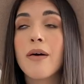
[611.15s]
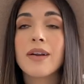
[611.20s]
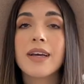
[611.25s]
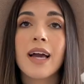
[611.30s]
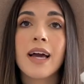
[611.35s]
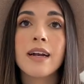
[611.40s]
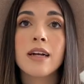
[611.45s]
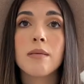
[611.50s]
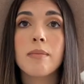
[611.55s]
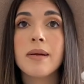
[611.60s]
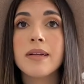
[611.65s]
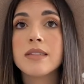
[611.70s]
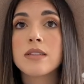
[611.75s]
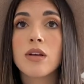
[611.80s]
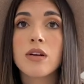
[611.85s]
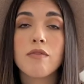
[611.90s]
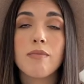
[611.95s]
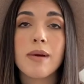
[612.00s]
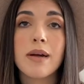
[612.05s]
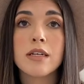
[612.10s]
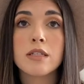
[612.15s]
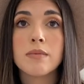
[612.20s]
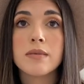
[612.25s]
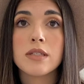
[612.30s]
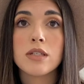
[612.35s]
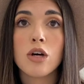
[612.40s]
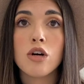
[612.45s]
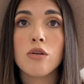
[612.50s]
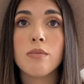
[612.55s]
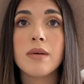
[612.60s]
It kind of depends on if my husband's
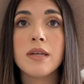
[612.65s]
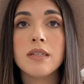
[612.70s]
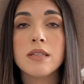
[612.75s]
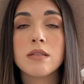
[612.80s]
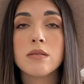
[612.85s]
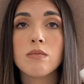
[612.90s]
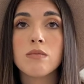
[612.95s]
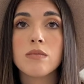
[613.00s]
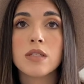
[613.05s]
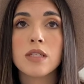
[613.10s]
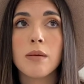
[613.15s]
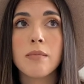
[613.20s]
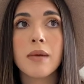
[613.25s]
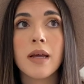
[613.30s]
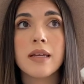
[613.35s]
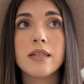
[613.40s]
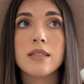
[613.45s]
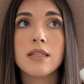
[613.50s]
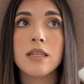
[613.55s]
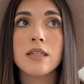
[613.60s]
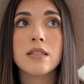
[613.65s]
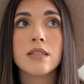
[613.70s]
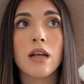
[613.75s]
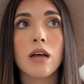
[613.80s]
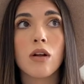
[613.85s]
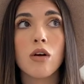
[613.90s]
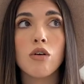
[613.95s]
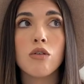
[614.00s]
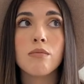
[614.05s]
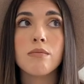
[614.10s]
home. He's some nights he's not
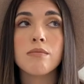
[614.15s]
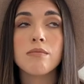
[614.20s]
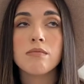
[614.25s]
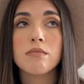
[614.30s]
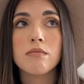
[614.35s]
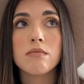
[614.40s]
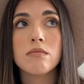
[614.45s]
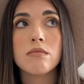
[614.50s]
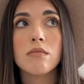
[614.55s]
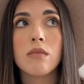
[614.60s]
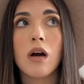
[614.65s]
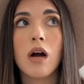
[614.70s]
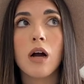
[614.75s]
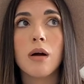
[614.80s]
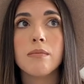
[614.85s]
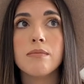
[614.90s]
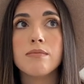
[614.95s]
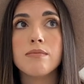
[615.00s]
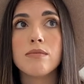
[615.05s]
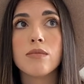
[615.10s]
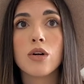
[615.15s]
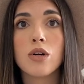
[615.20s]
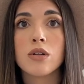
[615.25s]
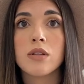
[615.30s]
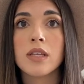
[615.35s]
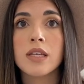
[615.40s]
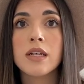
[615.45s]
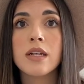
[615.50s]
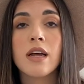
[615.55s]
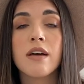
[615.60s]
home um,
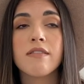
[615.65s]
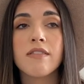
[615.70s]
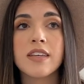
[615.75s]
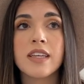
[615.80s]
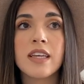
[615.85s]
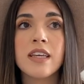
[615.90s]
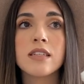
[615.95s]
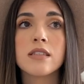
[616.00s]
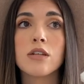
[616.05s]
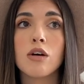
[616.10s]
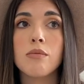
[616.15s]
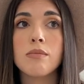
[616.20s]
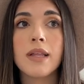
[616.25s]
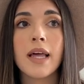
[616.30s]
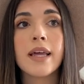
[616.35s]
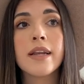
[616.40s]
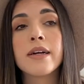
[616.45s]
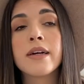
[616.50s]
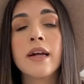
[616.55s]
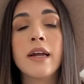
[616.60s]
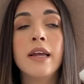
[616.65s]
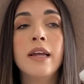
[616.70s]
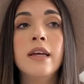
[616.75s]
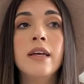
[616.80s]
early enough, like he gets home later.